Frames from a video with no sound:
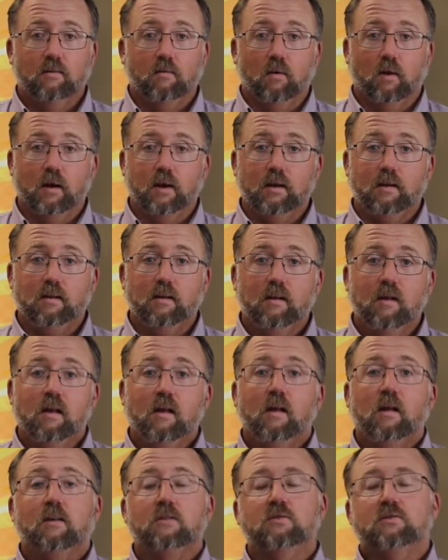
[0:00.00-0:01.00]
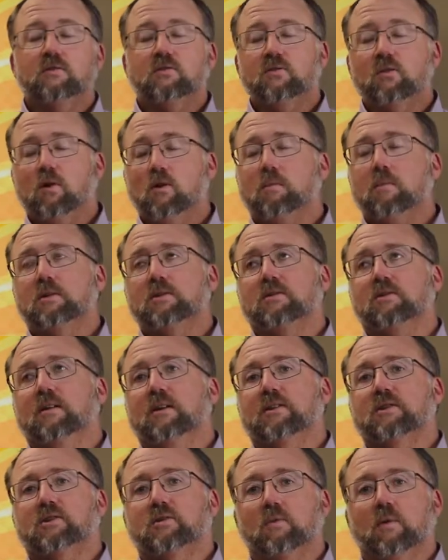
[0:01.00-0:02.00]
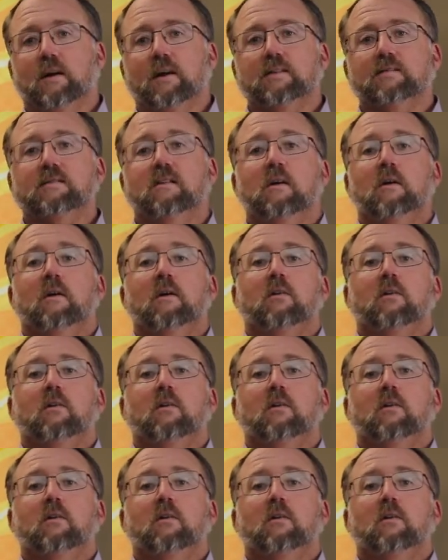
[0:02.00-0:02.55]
right? So much less stress.